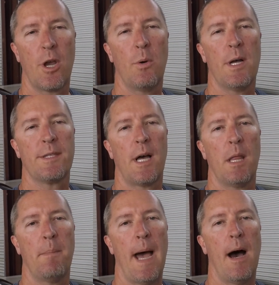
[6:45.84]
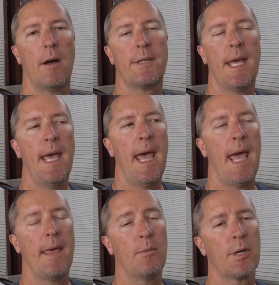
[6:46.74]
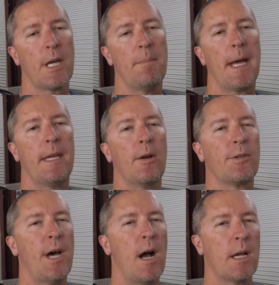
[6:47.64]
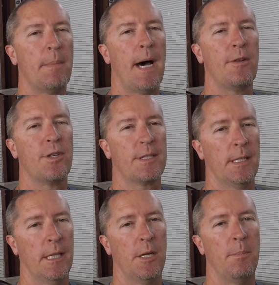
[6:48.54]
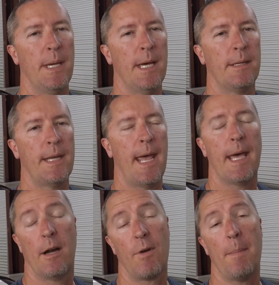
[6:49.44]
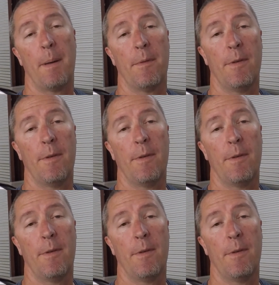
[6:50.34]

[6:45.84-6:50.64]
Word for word: you what it's all about. And then we're gonna come back here and talk about just a little bit and I'll wrap up the